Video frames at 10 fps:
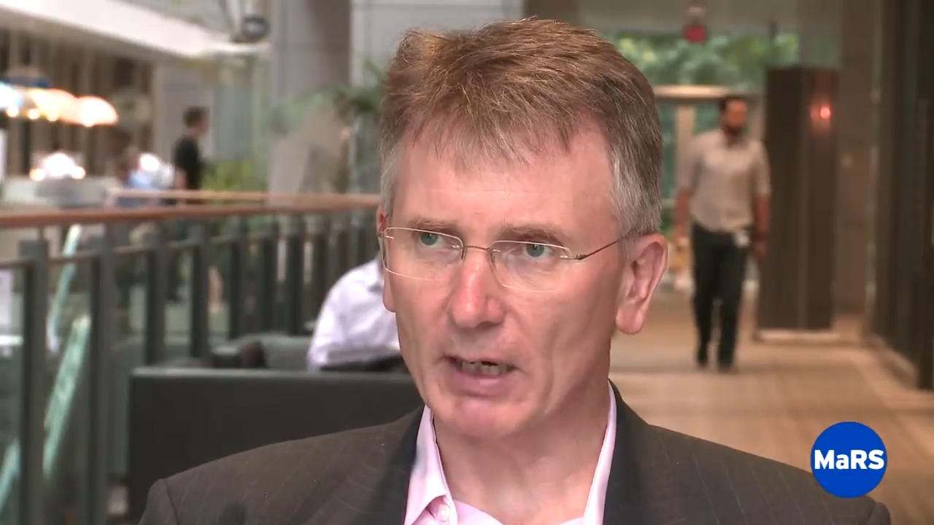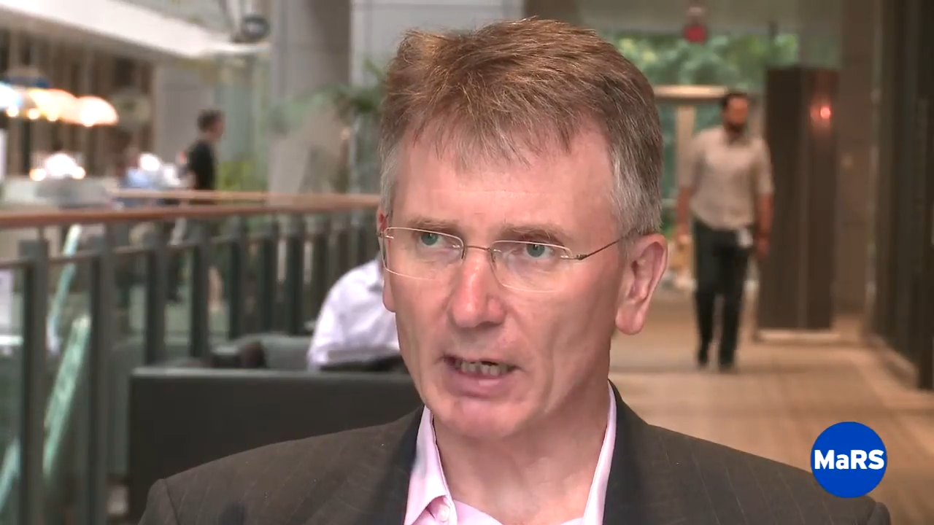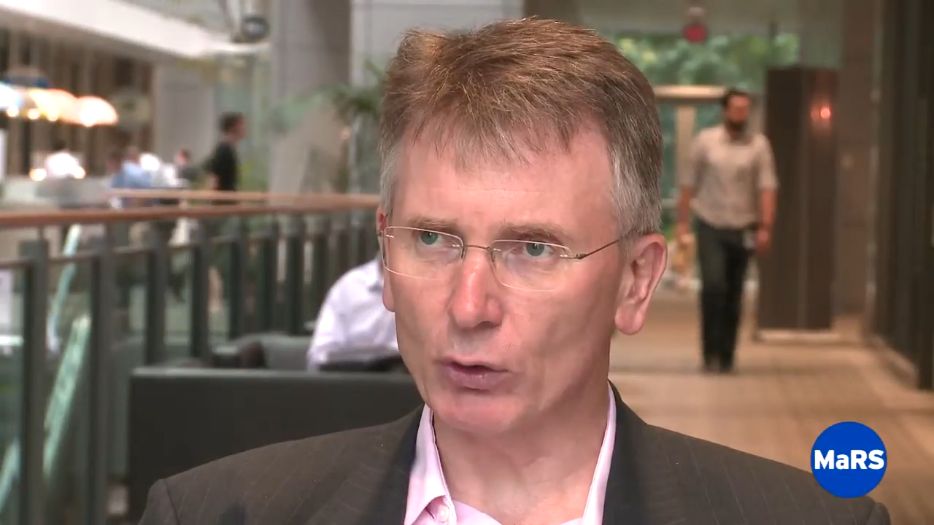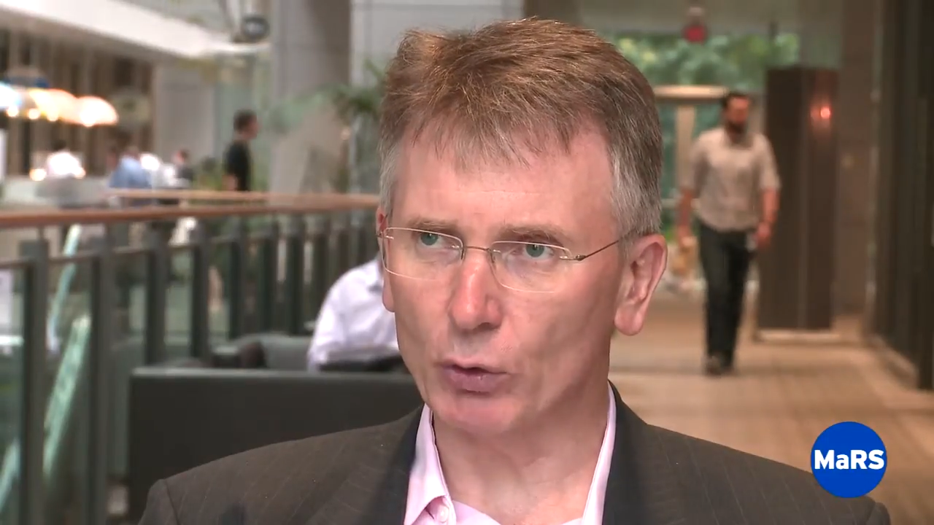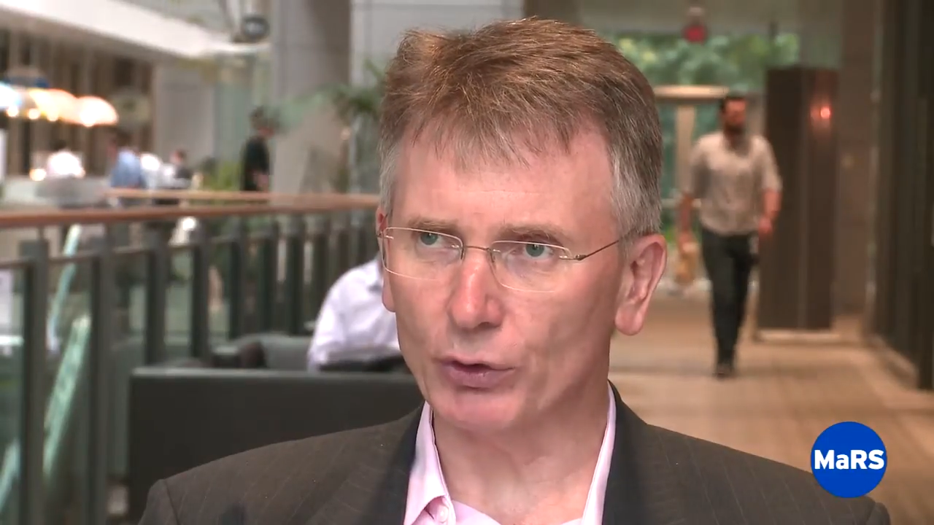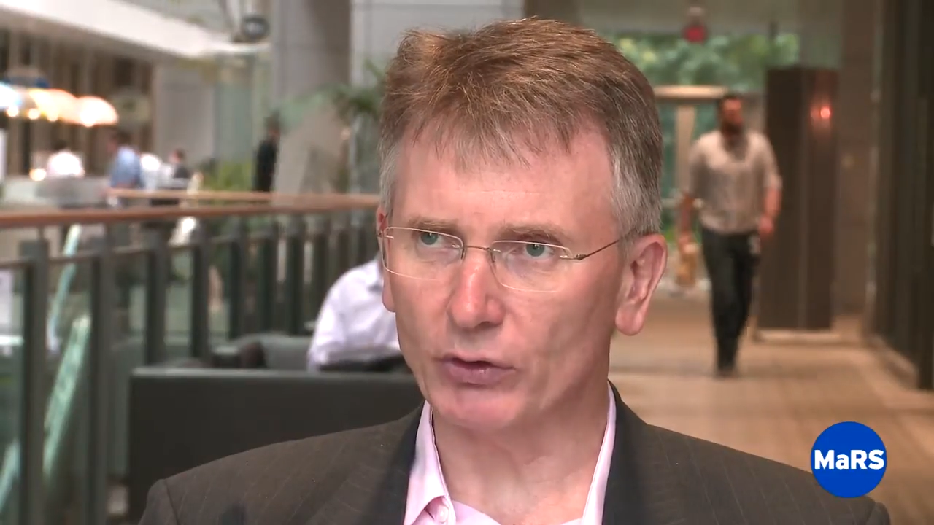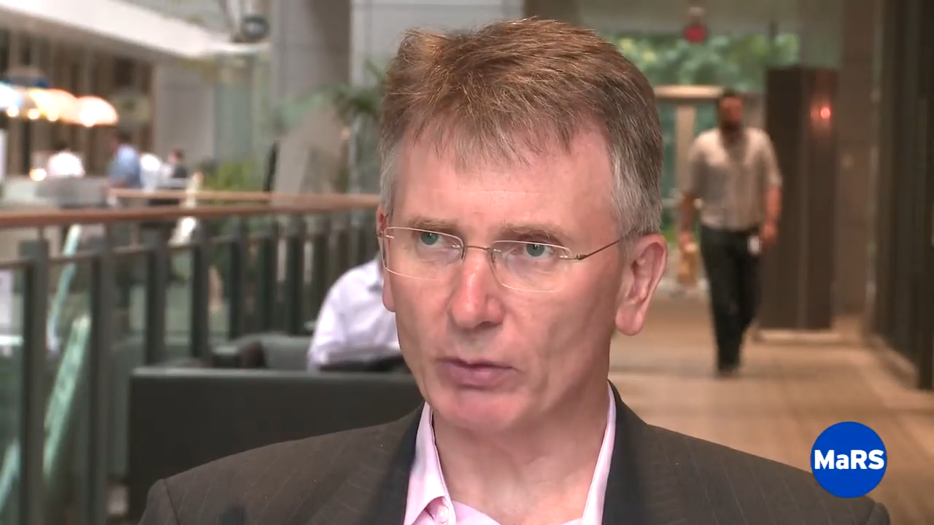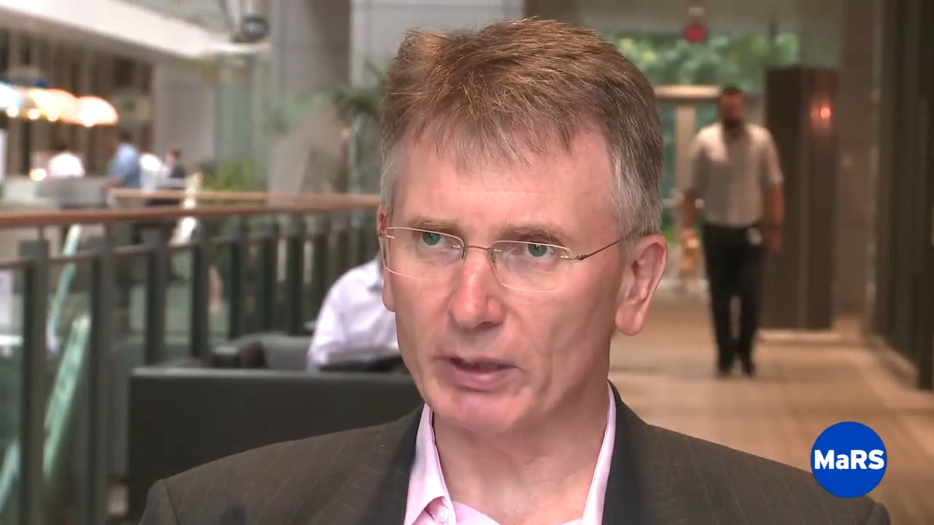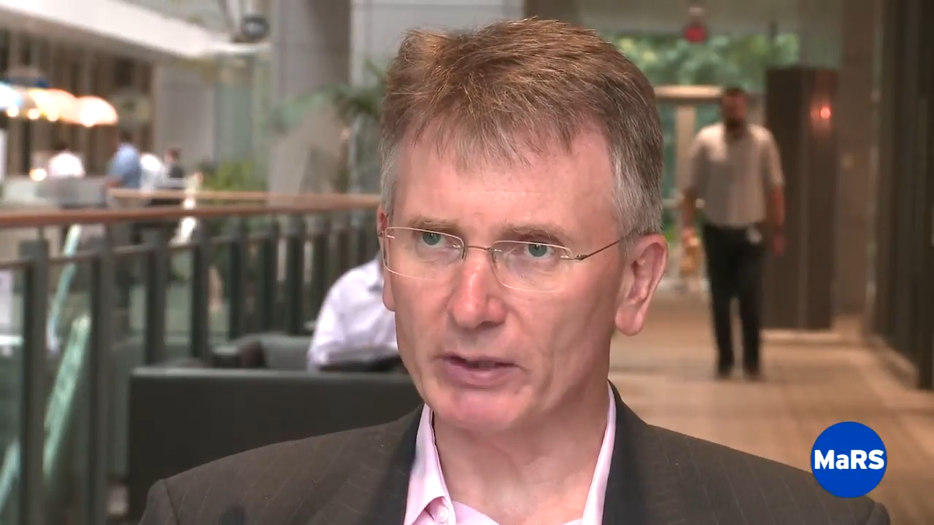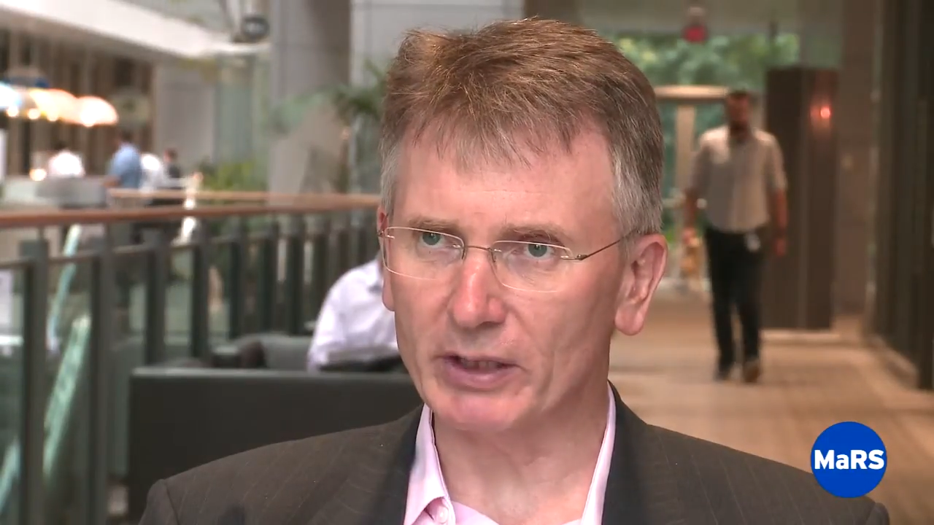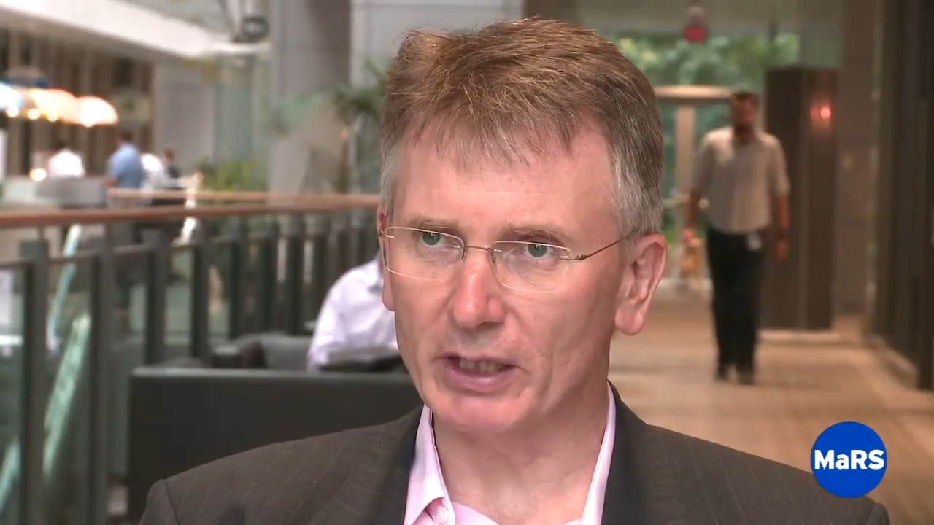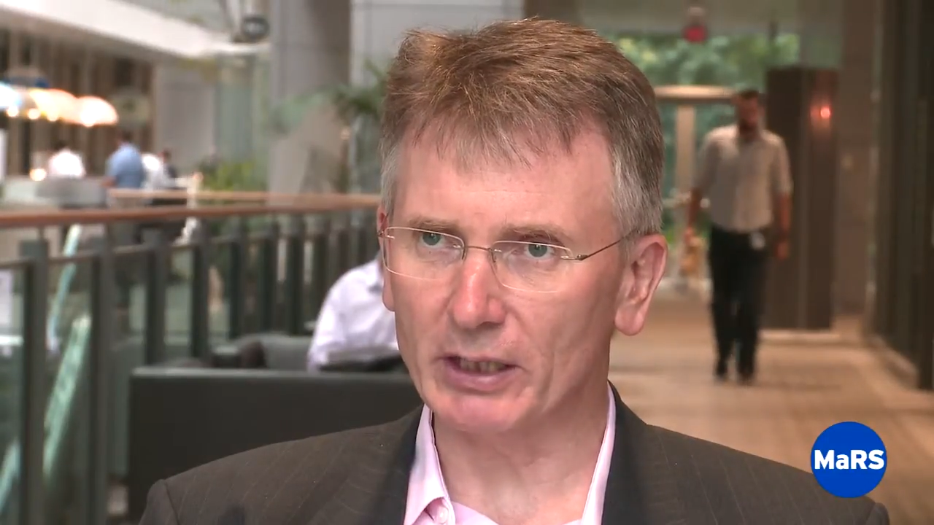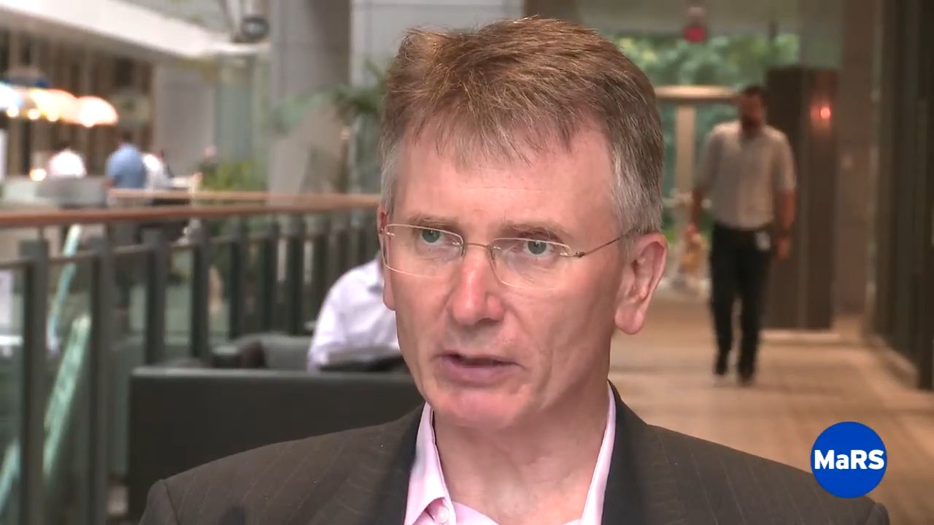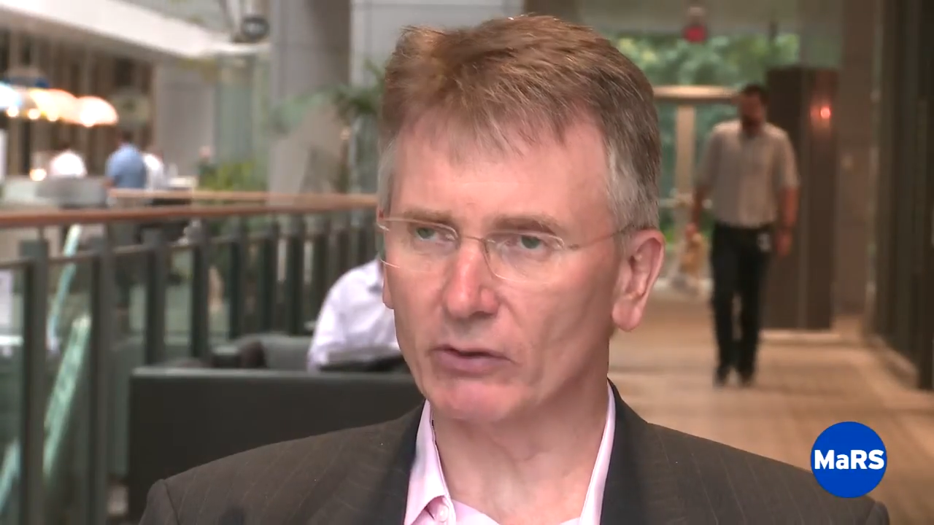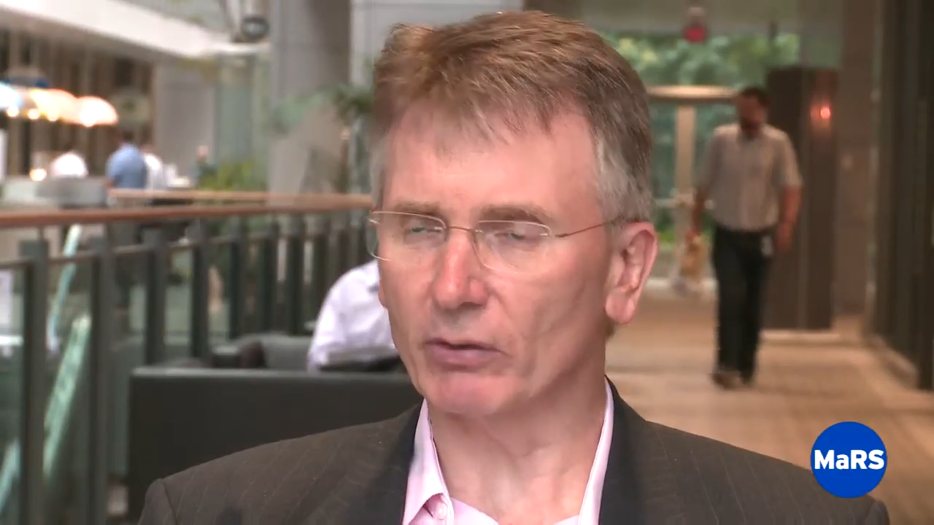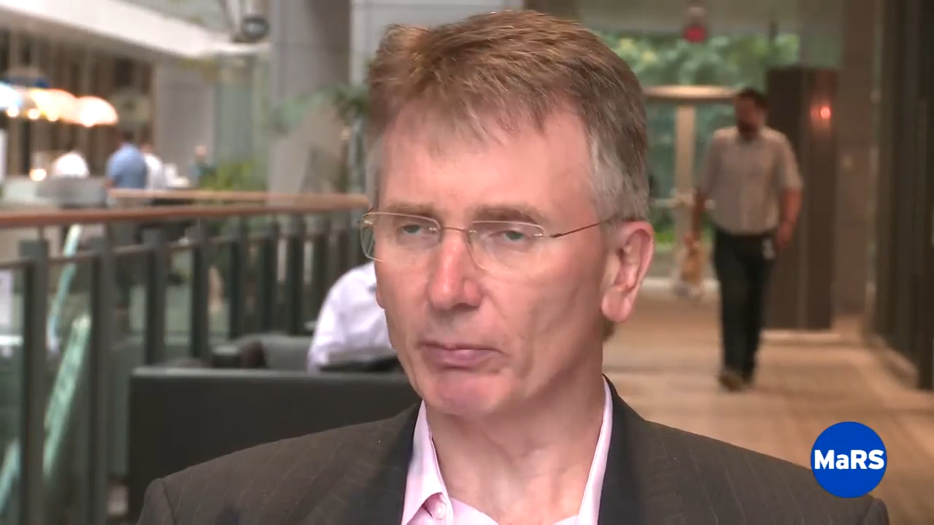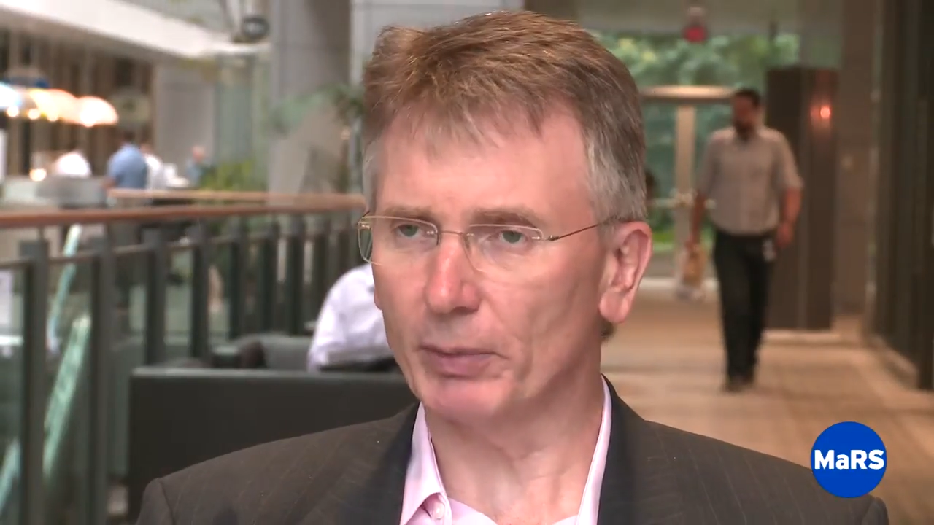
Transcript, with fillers: in order to be seen as